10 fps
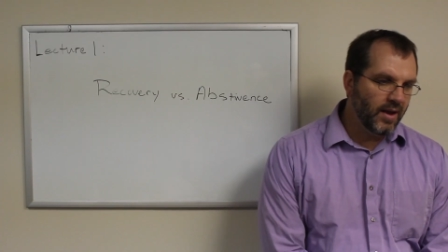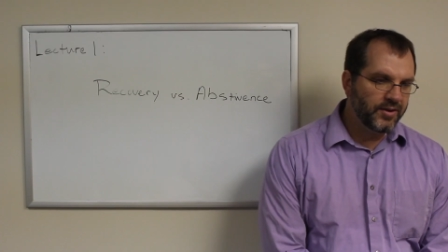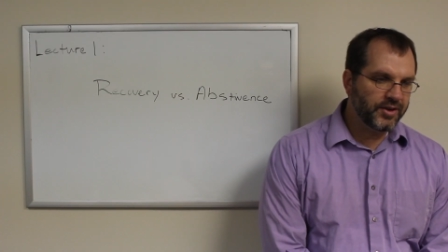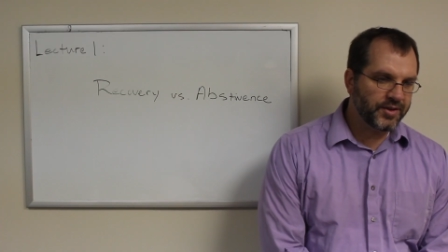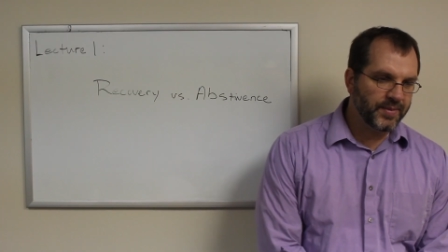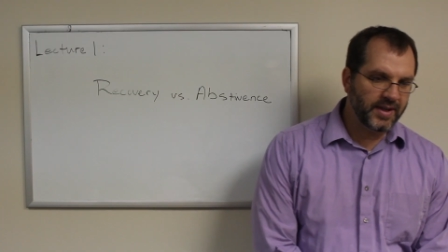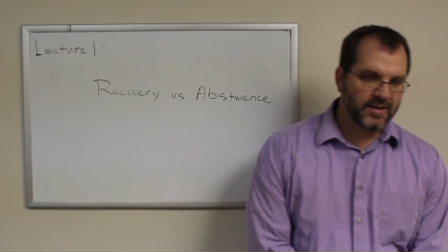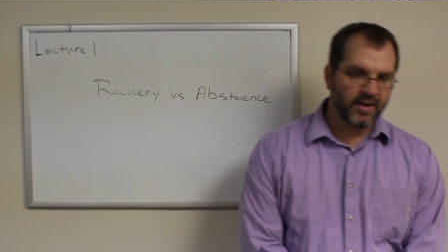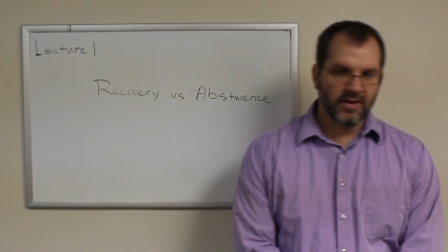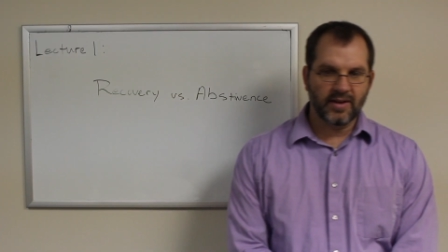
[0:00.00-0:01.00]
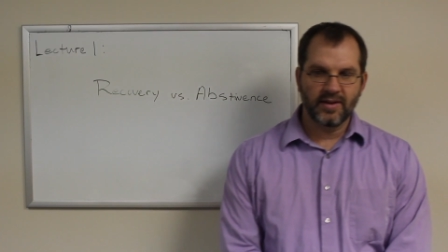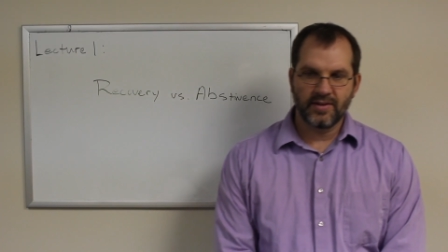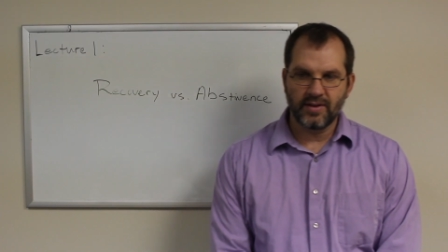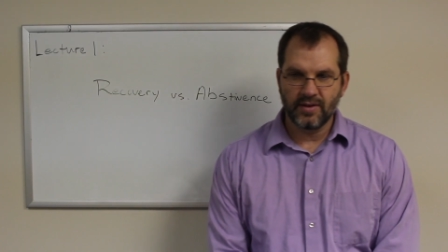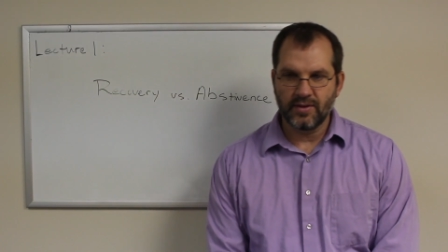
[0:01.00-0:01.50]
Just me
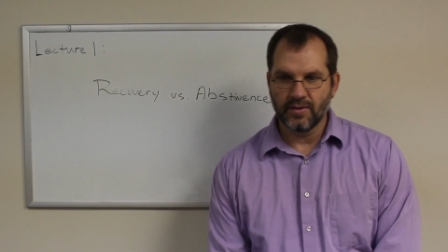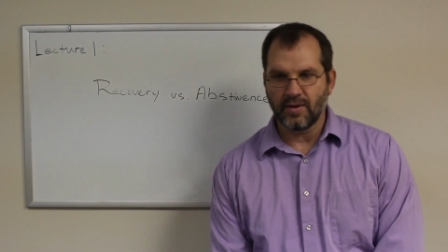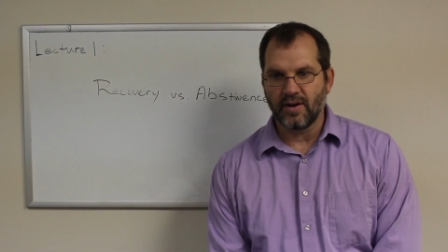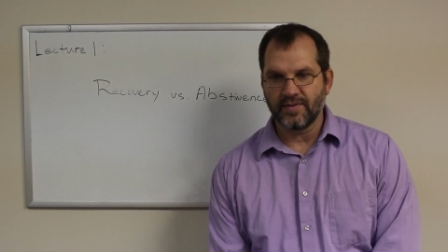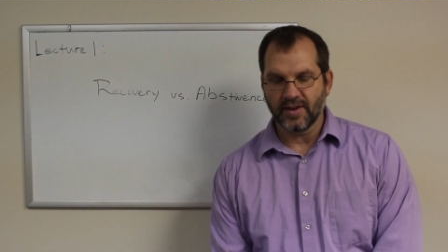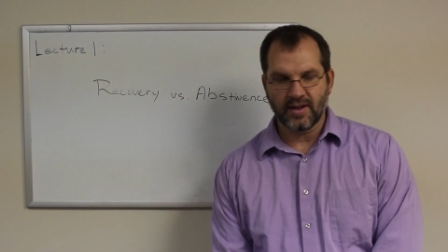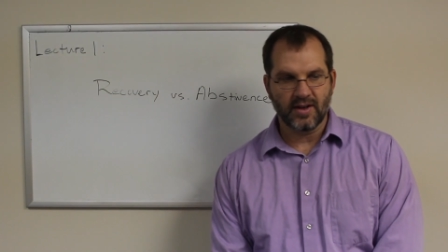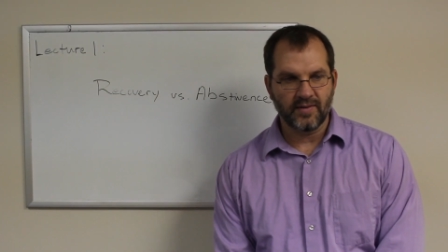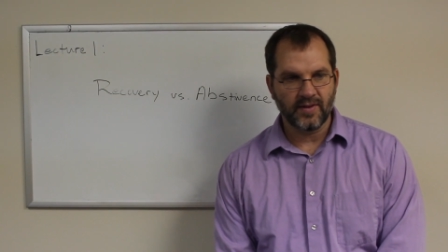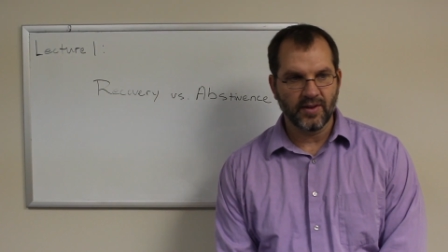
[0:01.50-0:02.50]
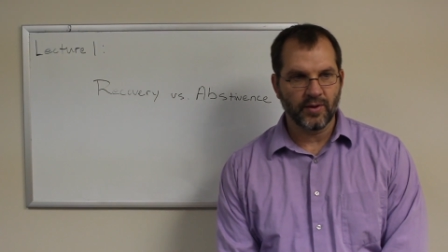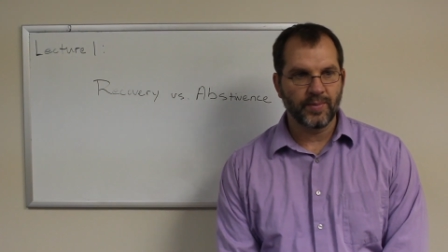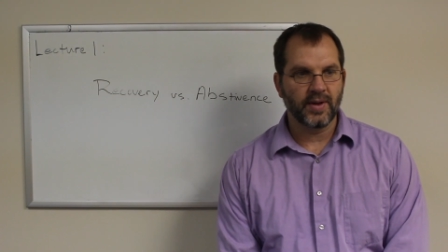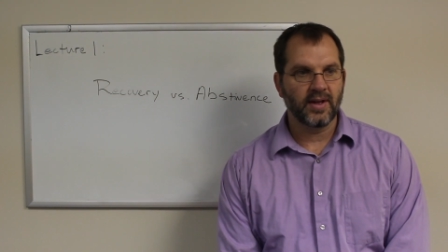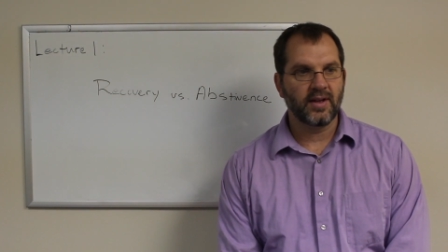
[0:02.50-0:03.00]
talking to you off the cuff a little
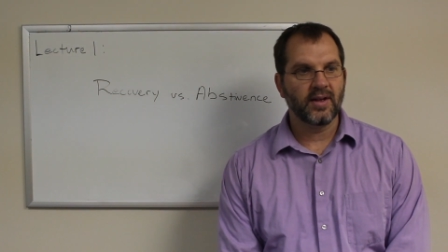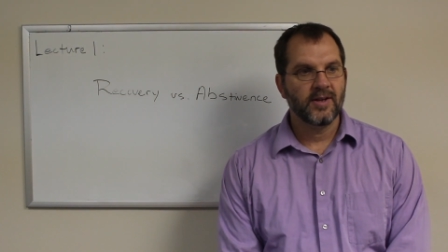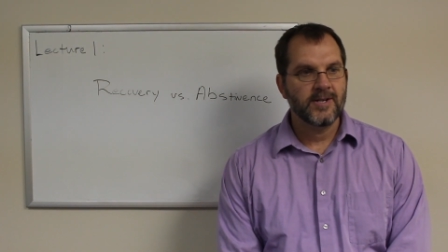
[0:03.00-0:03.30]
bit.